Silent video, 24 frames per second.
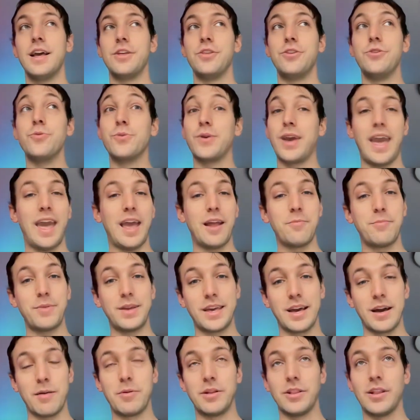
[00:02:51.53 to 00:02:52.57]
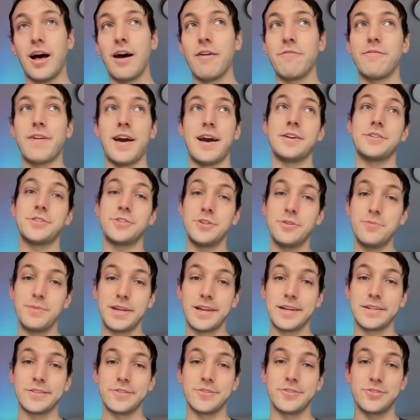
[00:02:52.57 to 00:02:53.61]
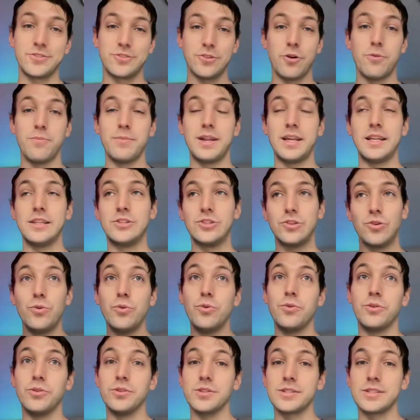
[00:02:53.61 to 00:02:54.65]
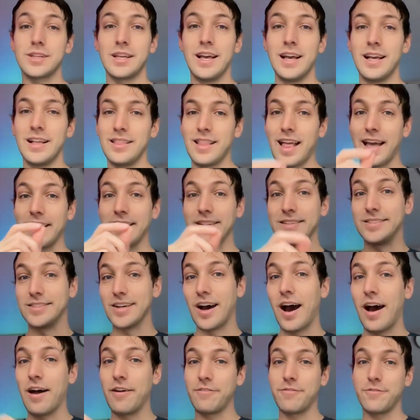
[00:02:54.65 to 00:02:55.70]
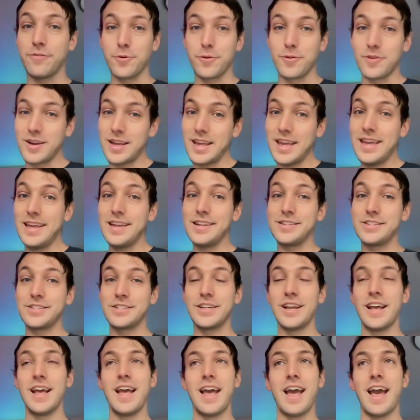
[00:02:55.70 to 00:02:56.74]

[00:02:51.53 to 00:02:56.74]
you can become a lot faster because there's so many tools like dot for each